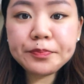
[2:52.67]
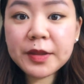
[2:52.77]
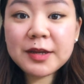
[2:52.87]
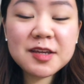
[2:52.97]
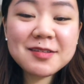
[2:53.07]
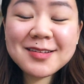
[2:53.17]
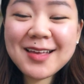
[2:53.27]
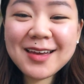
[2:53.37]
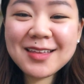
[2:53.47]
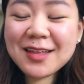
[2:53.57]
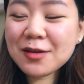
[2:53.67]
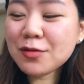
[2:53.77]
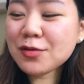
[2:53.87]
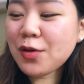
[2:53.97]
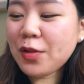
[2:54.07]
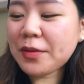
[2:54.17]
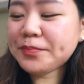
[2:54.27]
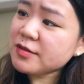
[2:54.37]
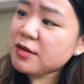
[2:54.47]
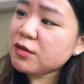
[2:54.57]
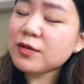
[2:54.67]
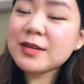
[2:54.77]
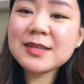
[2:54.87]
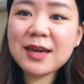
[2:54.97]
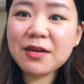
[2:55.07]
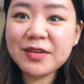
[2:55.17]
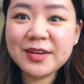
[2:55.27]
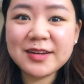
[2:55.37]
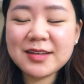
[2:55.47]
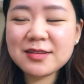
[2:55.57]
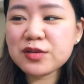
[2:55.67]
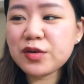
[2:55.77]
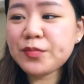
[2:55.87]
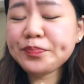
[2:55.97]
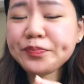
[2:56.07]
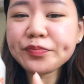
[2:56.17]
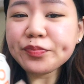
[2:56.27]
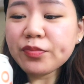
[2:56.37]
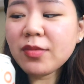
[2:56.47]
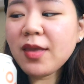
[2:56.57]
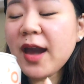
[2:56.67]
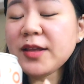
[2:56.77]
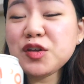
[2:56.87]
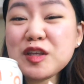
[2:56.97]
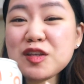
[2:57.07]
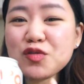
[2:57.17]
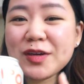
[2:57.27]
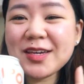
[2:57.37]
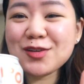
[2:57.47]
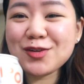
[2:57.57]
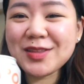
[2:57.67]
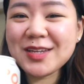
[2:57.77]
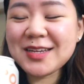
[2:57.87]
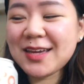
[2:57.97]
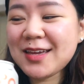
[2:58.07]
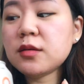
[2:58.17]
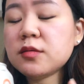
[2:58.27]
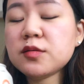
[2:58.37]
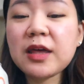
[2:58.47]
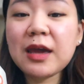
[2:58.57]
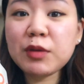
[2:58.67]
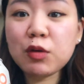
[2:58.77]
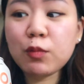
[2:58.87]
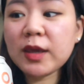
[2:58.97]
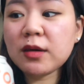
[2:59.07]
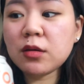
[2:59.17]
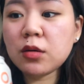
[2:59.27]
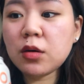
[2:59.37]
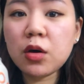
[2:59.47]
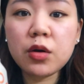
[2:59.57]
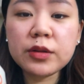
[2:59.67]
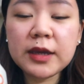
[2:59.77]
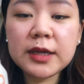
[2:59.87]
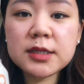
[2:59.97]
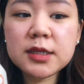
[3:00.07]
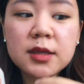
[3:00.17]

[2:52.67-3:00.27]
And it tastes exactly like Coca-Cola. It's got green tea caffeine in it, so I do need to drink it during the day so that I'm not awake all night.